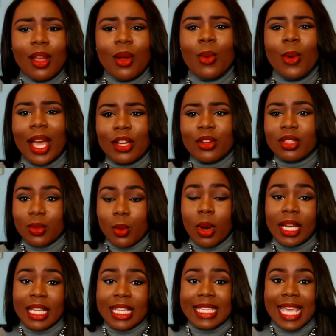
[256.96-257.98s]
quite good
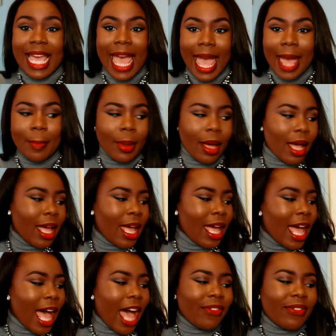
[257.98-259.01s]
quality hair, but
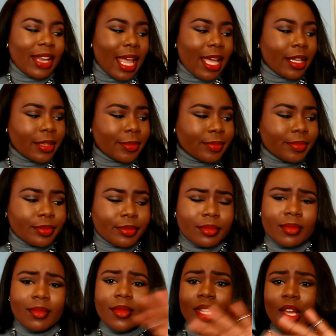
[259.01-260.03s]
I feel like
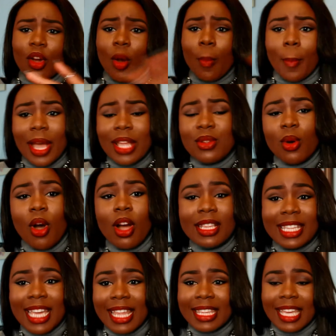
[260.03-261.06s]
compared to all
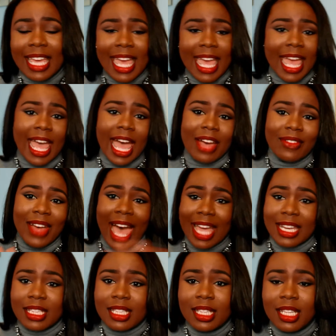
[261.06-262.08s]
the other hair I've
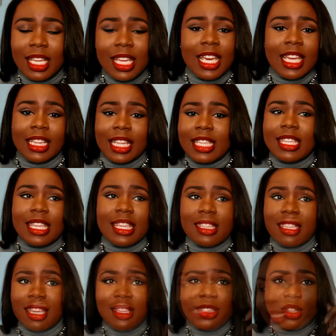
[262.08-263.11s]
had, this oh, is
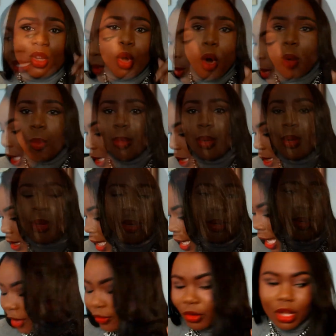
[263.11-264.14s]
and just, just a quick
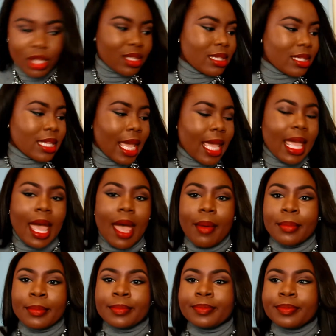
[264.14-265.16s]
thing I forgot to say.
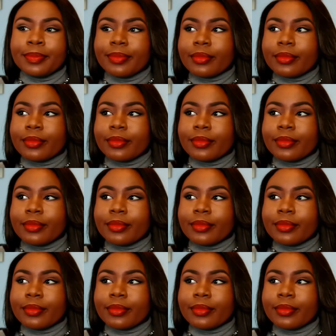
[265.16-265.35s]
Um,